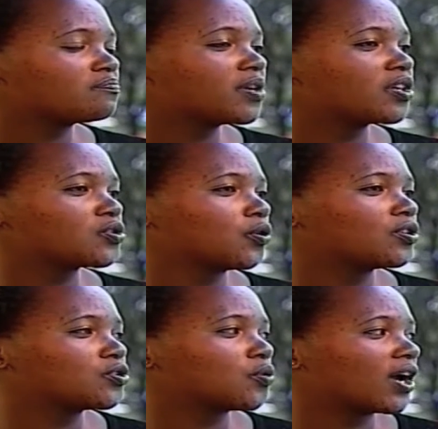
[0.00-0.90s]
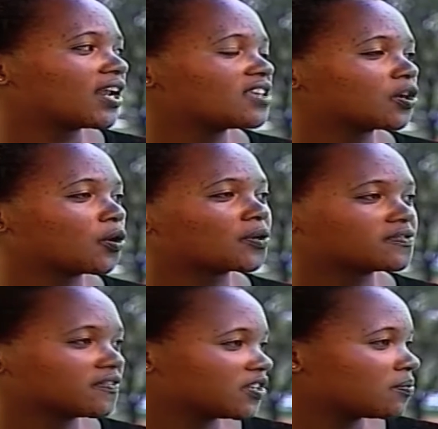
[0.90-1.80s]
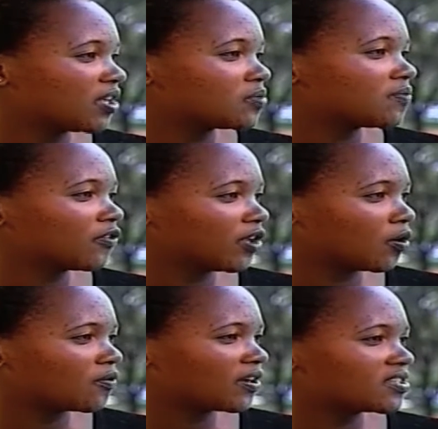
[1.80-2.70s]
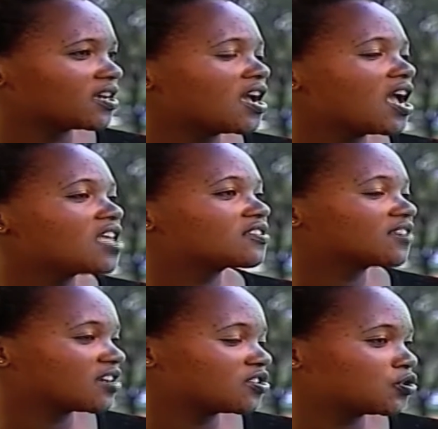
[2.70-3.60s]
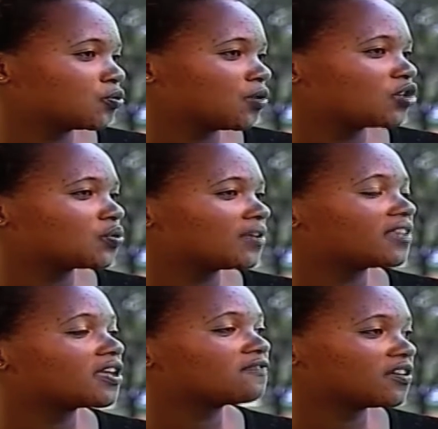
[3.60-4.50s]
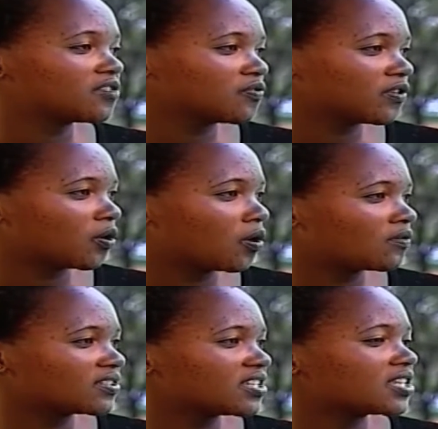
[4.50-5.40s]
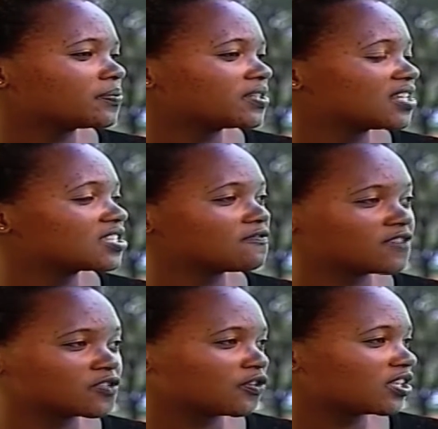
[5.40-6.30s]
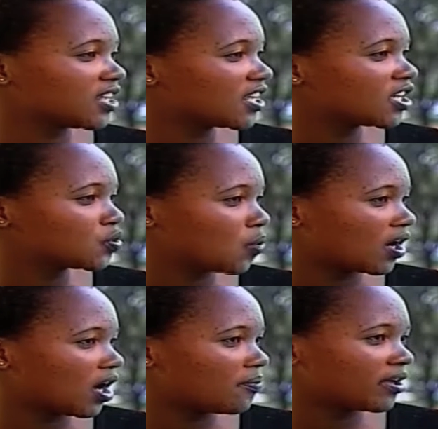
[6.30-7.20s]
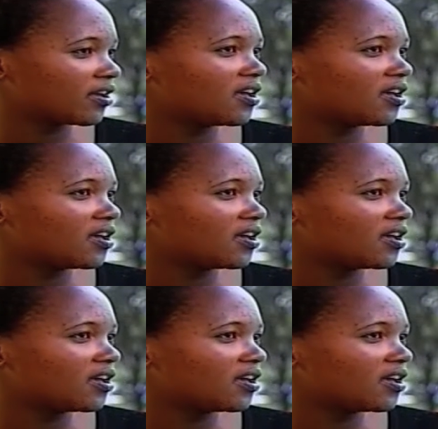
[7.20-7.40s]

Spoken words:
being told to organize the Congress 15 months before the Congress is clearly to ensure that they fundraise for the Congress and subsidize the fees for the delegates who are coming.